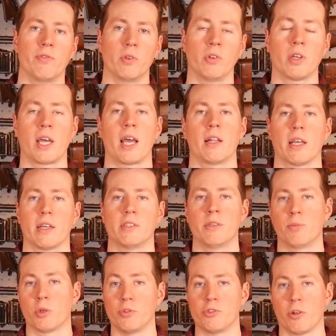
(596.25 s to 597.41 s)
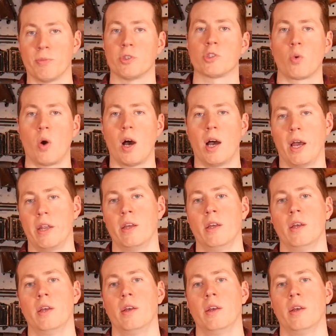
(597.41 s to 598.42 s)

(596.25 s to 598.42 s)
If you look at like a typical German squad,